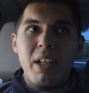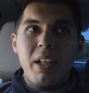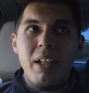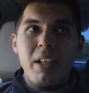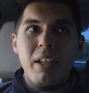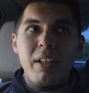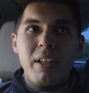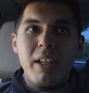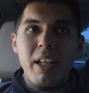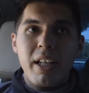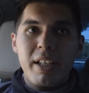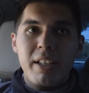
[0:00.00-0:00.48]

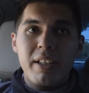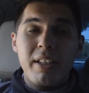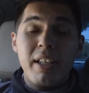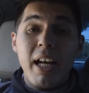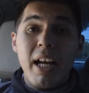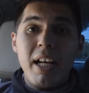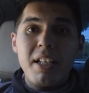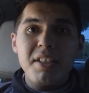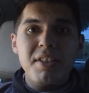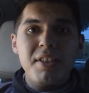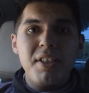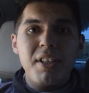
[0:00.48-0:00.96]
like
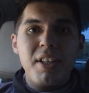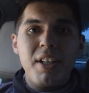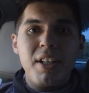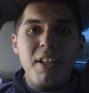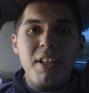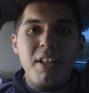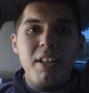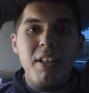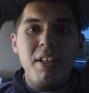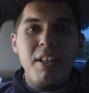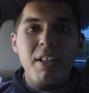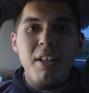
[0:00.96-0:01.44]
last
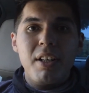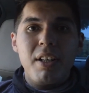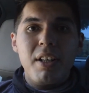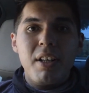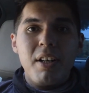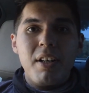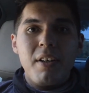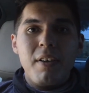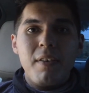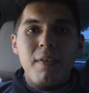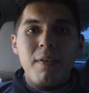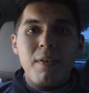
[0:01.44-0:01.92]
year
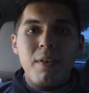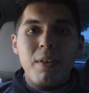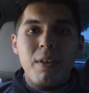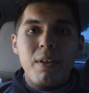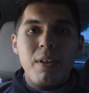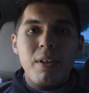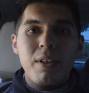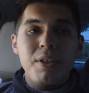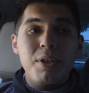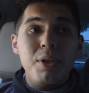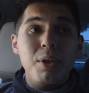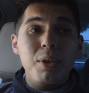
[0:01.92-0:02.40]

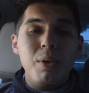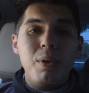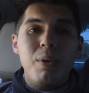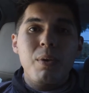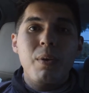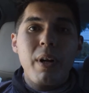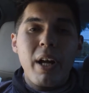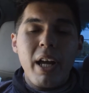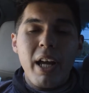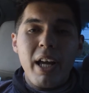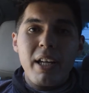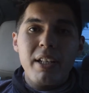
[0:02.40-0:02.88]
for
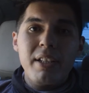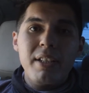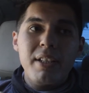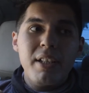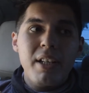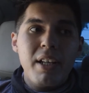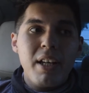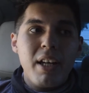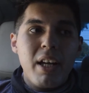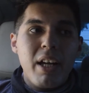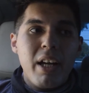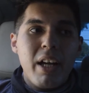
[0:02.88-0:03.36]
$2,000,
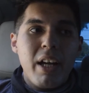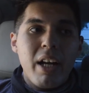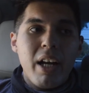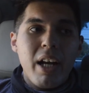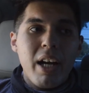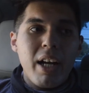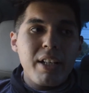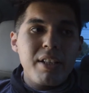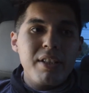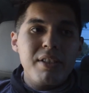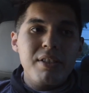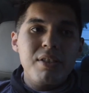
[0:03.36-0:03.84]

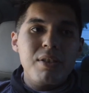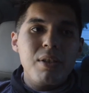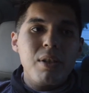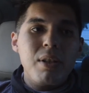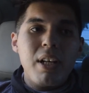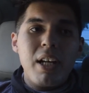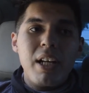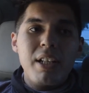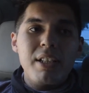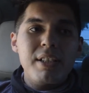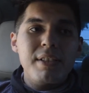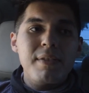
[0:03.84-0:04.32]
I
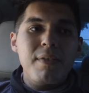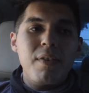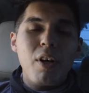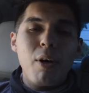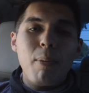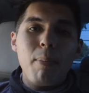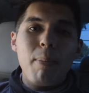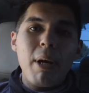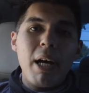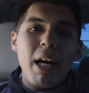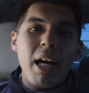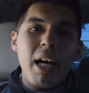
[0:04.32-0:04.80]
just
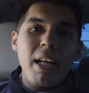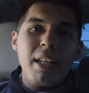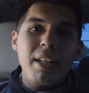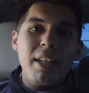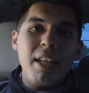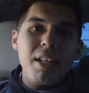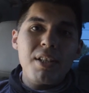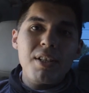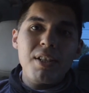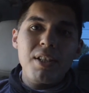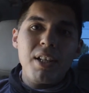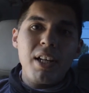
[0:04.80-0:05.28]
felt bad
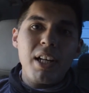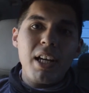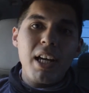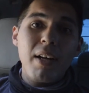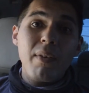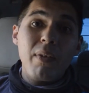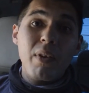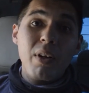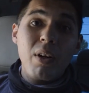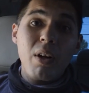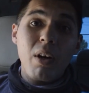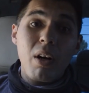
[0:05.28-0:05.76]
that she didn't
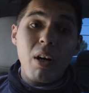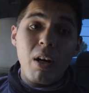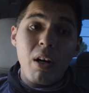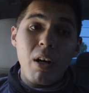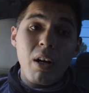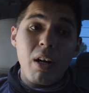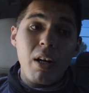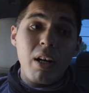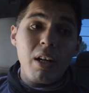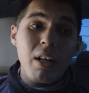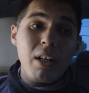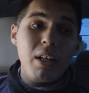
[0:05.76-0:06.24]
have a
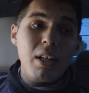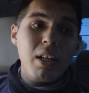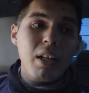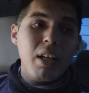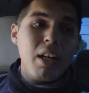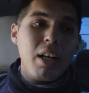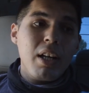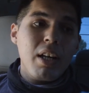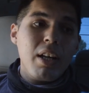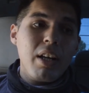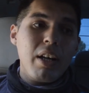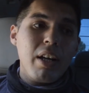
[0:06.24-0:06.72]
car.
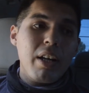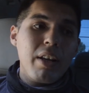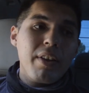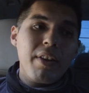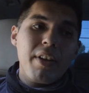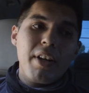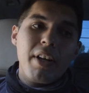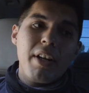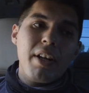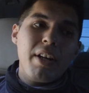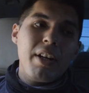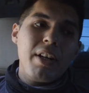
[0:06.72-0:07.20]

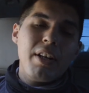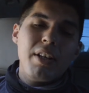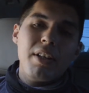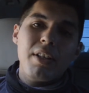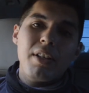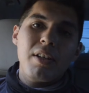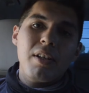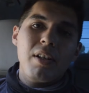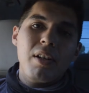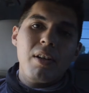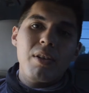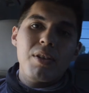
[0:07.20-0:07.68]
That,
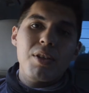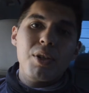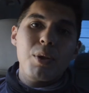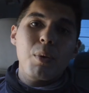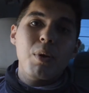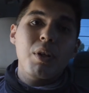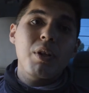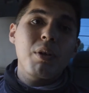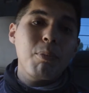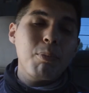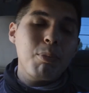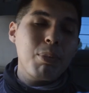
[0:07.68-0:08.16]
you know, she
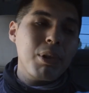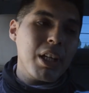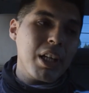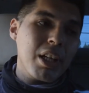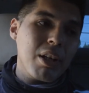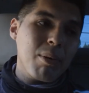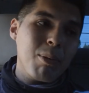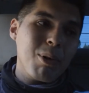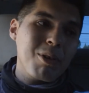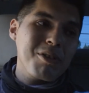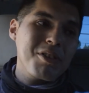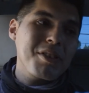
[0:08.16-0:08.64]
would complain
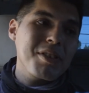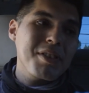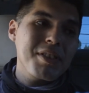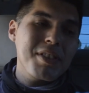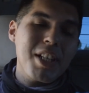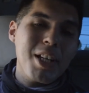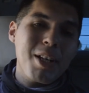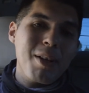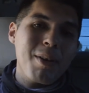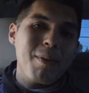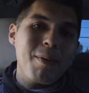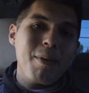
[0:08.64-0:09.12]
most of the
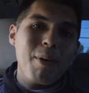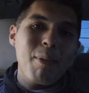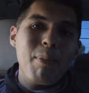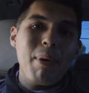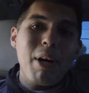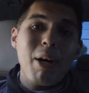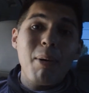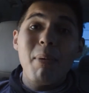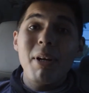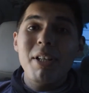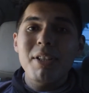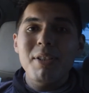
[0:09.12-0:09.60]
time
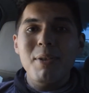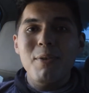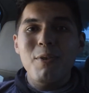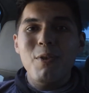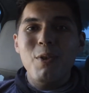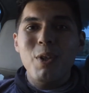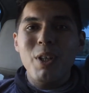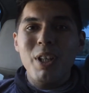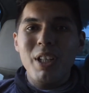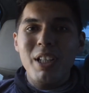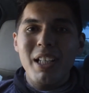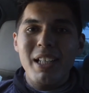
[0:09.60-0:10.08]
about my
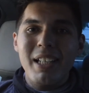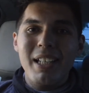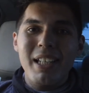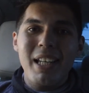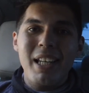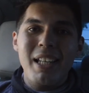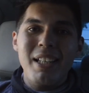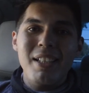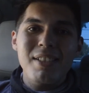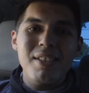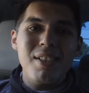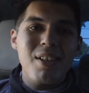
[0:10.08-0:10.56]
240, like,
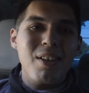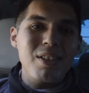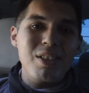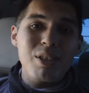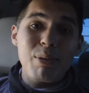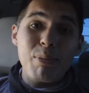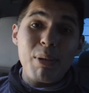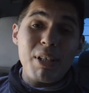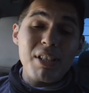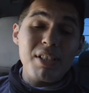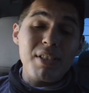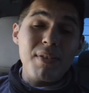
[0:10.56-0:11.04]
hey, this car's
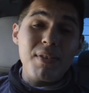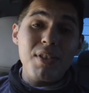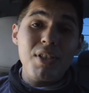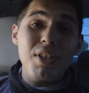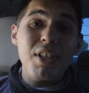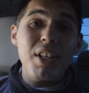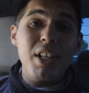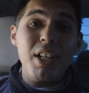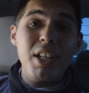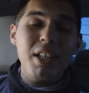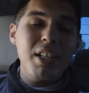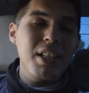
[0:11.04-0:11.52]
a piece of
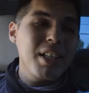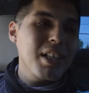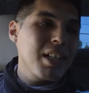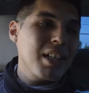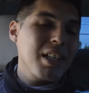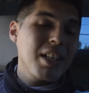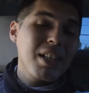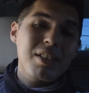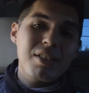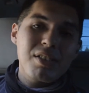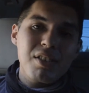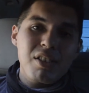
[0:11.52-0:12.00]
shit,
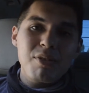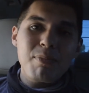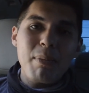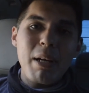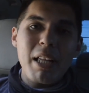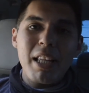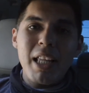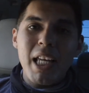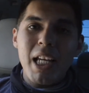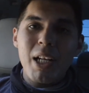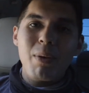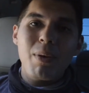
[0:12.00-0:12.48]
excuse my
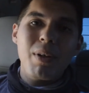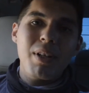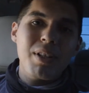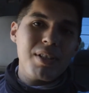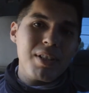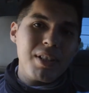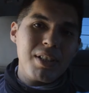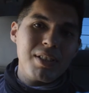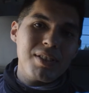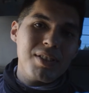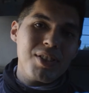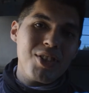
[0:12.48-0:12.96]

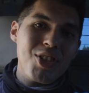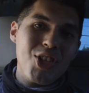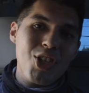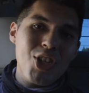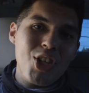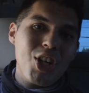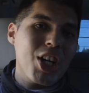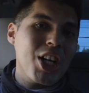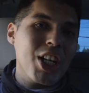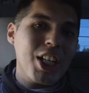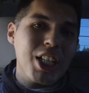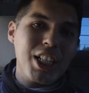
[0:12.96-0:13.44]
language, it's
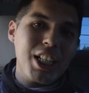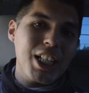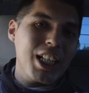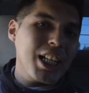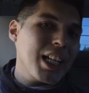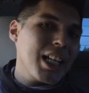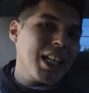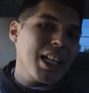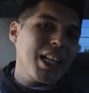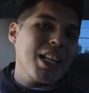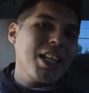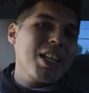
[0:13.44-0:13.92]
junk,
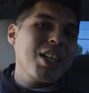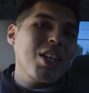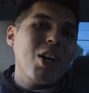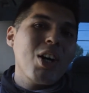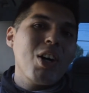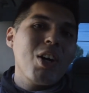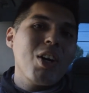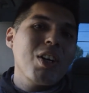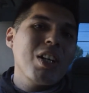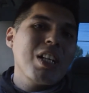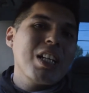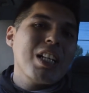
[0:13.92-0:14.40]
you
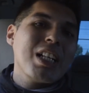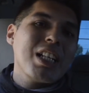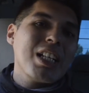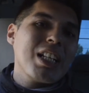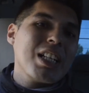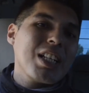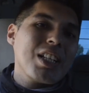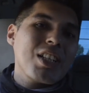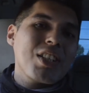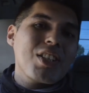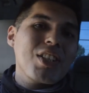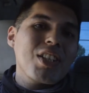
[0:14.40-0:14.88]
know.
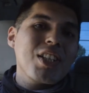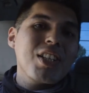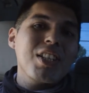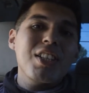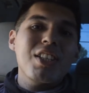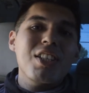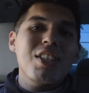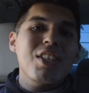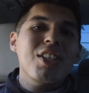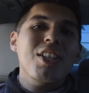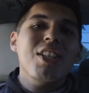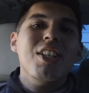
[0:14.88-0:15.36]
She
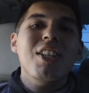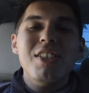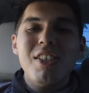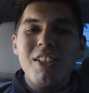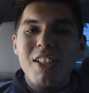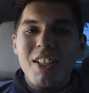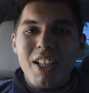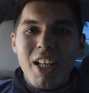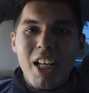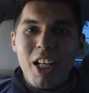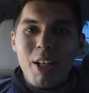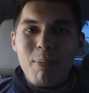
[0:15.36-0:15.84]

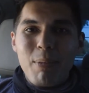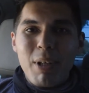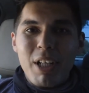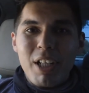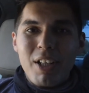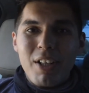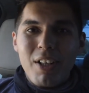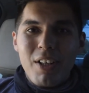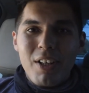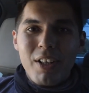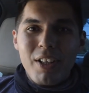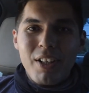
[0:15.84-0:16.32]
doesn't like my
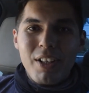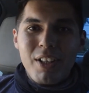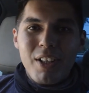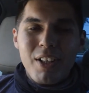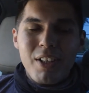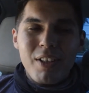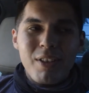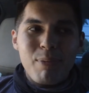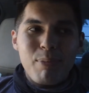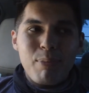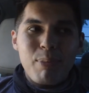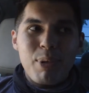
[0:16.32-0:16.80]
car, you
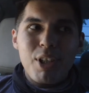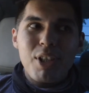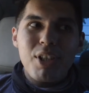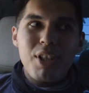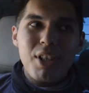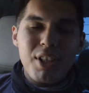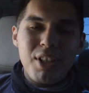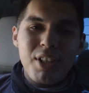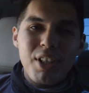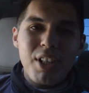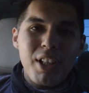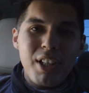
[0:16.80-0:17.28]
know, but
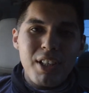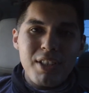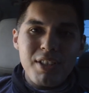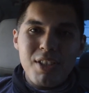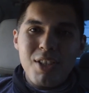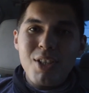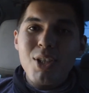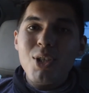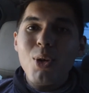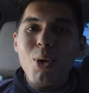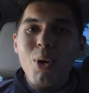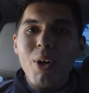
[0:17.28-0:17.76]
she does
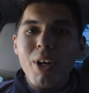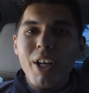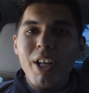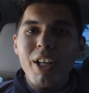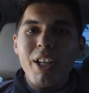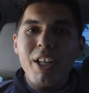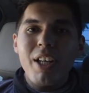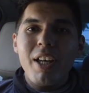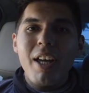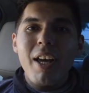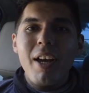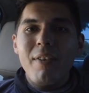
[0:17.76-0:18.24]
enjoy
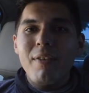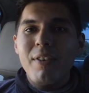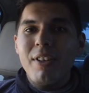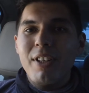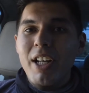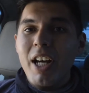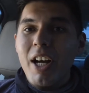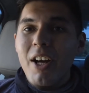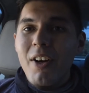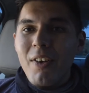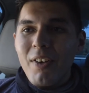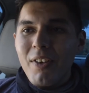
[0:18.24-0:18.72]
it every
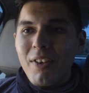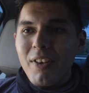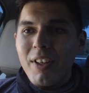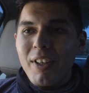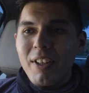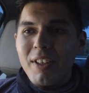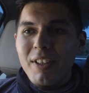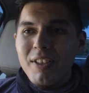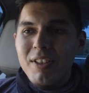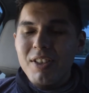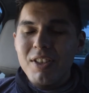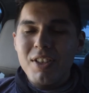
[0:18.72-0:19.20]
now and then.
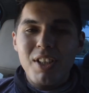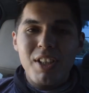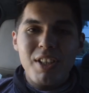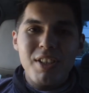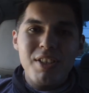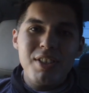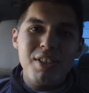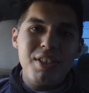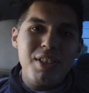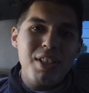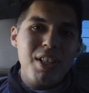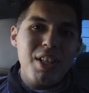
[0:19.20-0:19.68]
It's
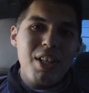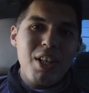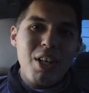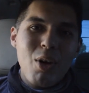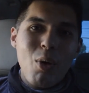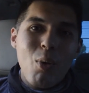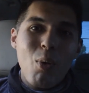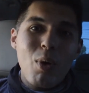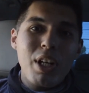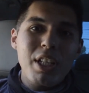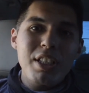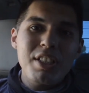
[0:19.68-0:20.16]
just
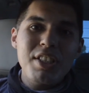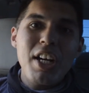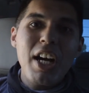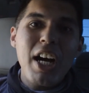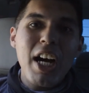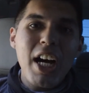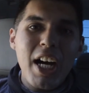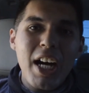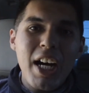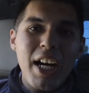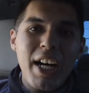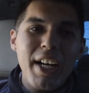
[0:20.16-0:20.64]
when it's
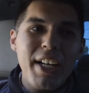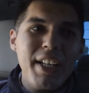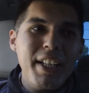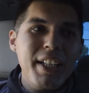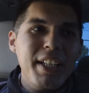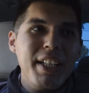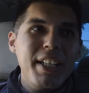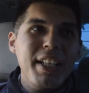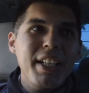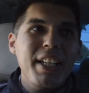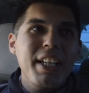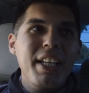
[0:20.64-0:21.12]
hot,
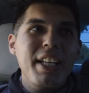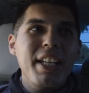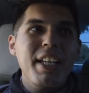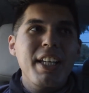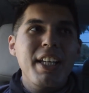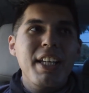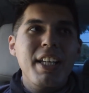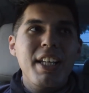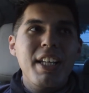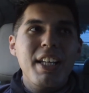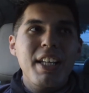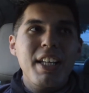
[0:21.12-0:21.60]

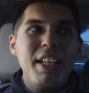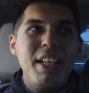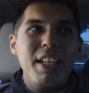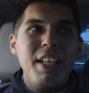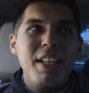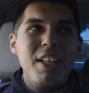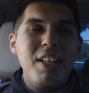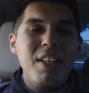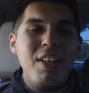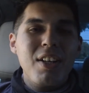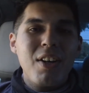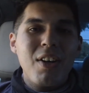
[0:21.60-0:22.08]

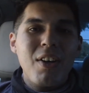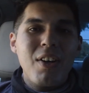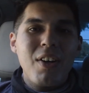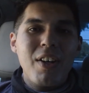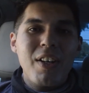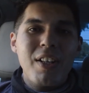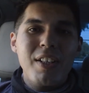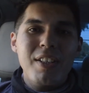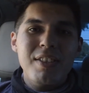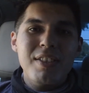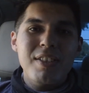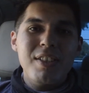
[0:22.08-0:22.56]
you know,
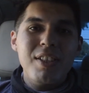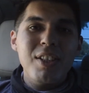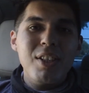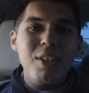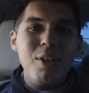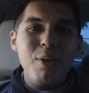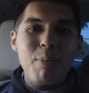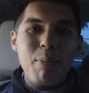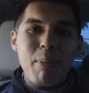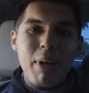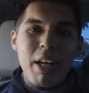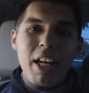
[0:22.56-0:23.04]
it's
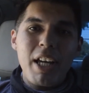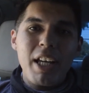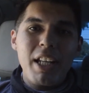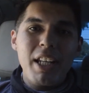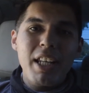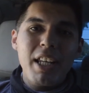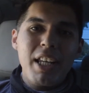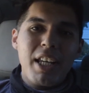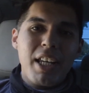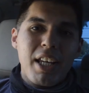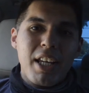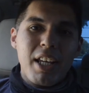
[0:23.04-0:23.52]
humid,
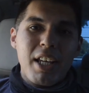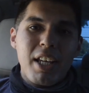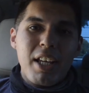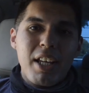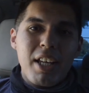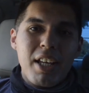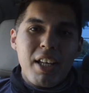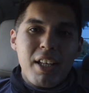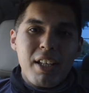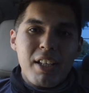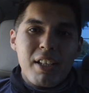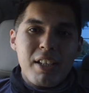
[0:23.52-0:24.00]

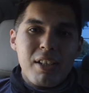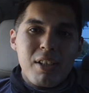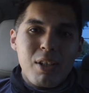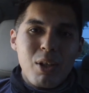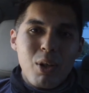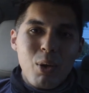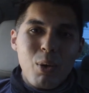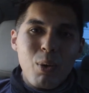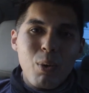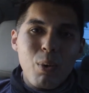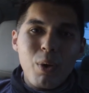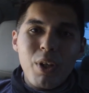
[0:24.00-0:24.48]

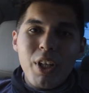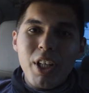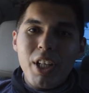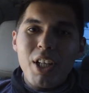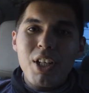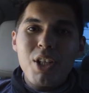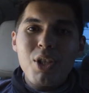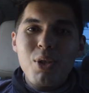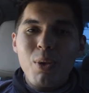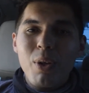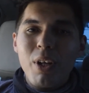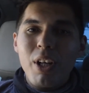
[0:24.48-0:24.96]
who can
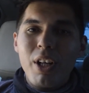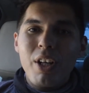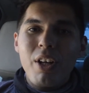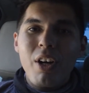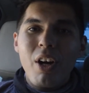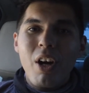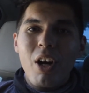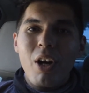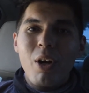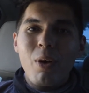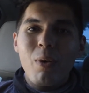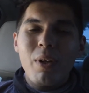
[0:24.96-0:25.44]
enjoy a
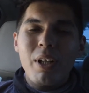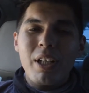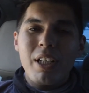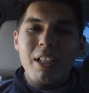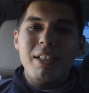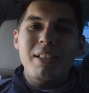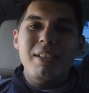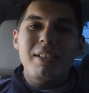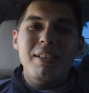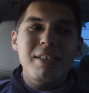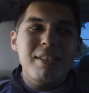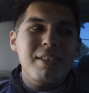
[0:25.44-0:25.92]
car when
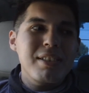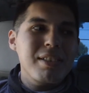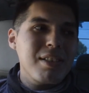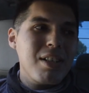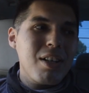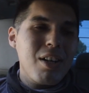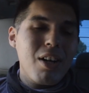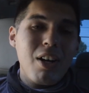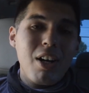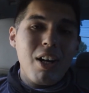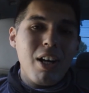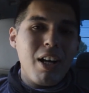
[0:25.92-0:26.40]
it's
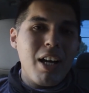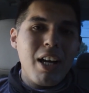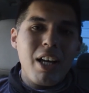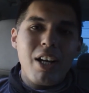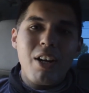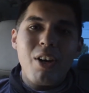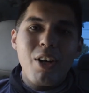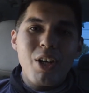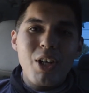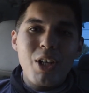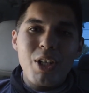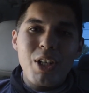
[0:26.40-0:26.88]
at
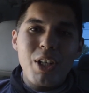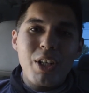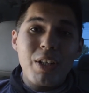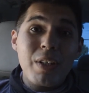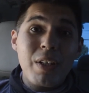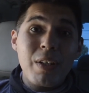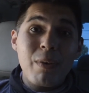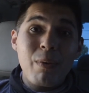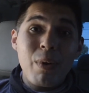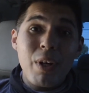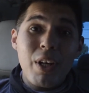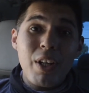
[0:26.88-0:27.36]

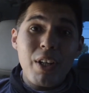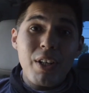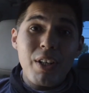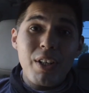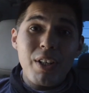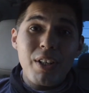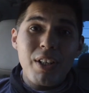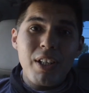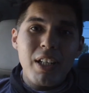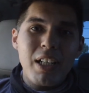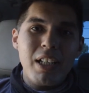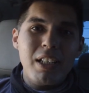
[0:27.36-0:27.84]
100-degree weather,
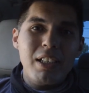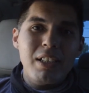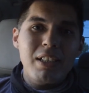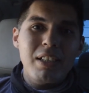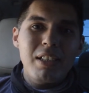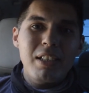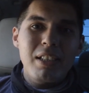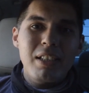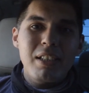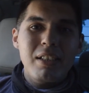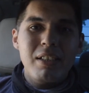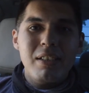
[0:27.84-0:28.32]
you know,
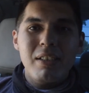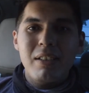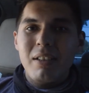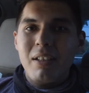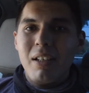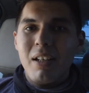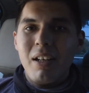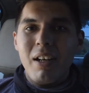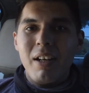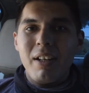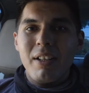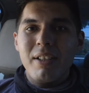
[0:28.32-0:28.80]

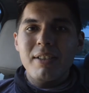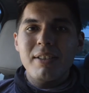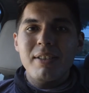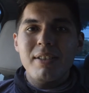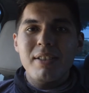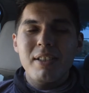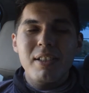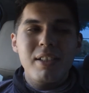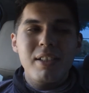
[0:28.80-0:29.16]
honestly.